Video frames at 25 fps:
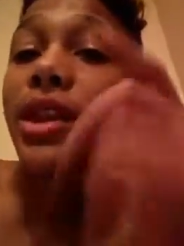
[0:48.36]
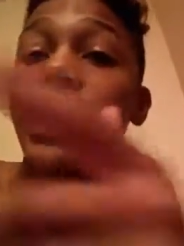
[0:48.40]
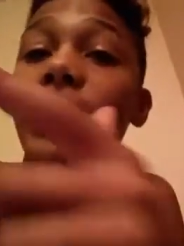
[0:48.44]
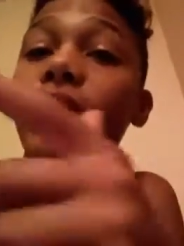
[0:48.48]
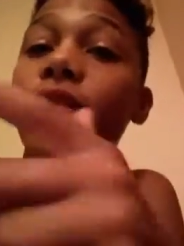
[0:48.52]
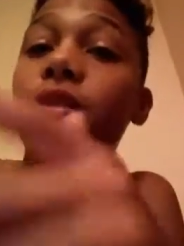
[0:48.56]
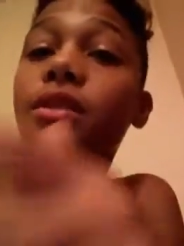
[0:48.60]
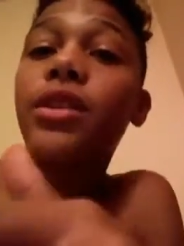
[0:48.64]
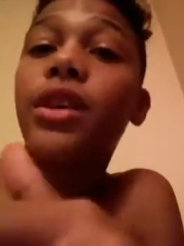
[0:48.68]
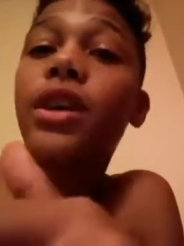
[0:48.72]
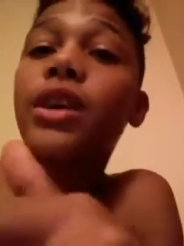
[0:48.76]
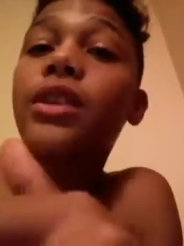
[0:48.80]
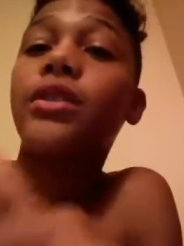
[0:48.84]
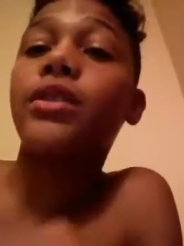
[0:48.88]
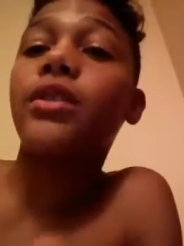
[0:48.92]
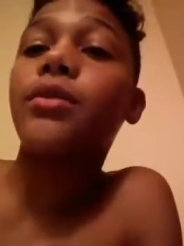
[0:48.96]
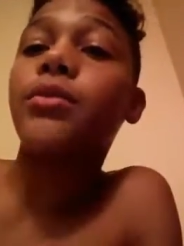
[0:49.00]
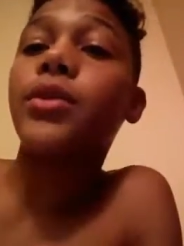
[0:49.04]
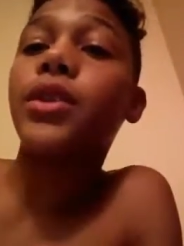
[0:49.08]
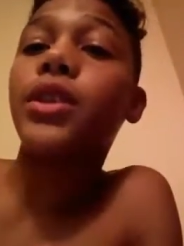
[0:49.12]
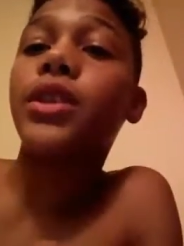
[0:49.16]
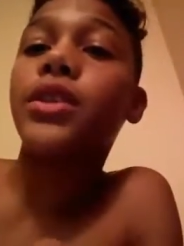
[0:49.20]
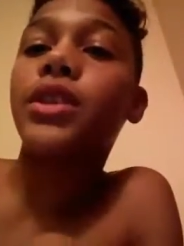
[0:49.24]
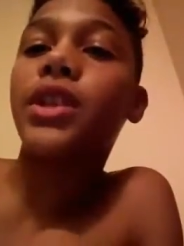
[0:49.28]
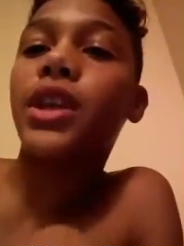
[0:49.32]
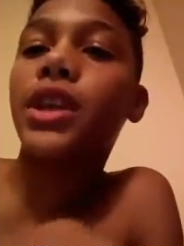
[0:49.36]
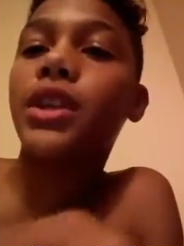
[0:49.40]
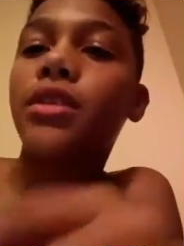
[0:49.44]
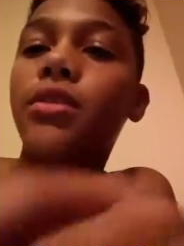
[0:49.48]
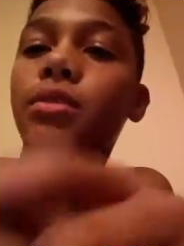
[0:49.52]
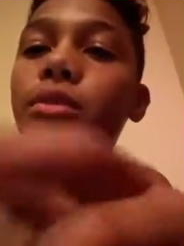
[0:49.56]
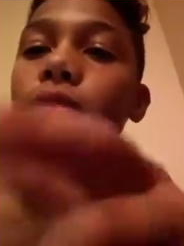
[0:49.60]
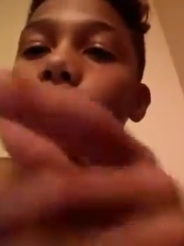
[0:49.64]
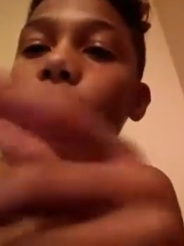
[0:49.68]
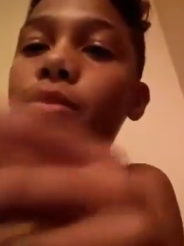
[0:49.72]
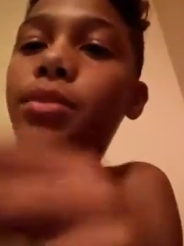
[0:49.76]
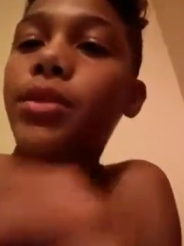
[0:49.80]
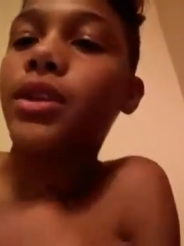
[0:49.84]
thank you guys so much. I just
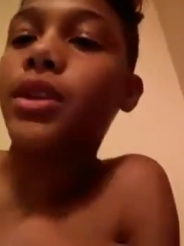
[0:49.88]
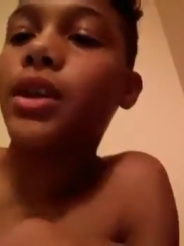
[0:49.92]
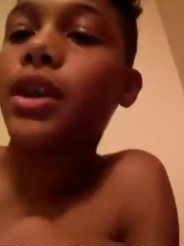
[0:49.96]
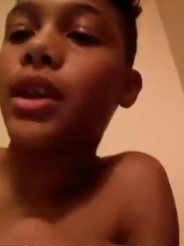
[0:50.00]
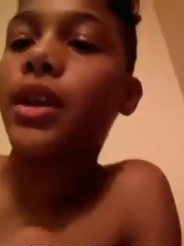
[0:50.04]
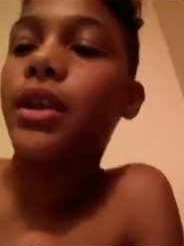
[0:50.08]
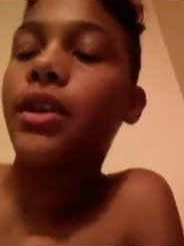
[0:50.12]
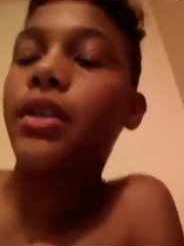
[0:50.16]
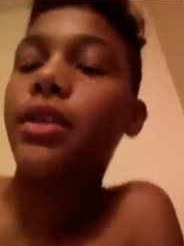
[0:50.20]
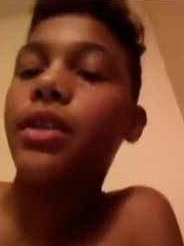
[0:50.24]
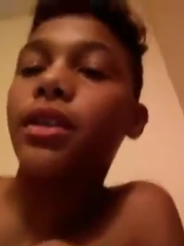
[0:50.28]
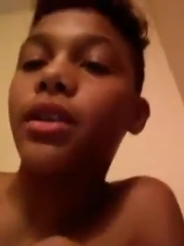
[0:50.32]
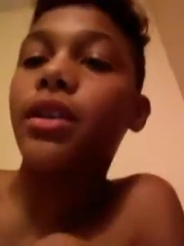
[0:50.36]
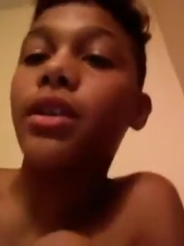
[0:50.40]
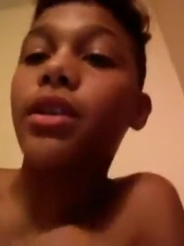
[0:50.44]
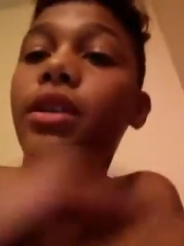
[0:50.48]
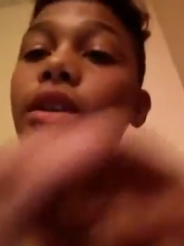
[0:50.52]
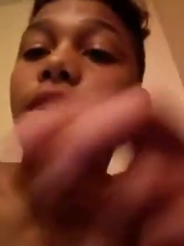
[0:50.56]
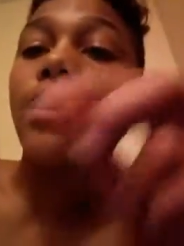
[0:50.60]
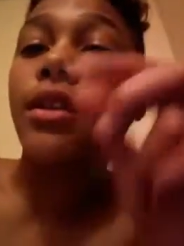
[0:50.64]
want to put that out there.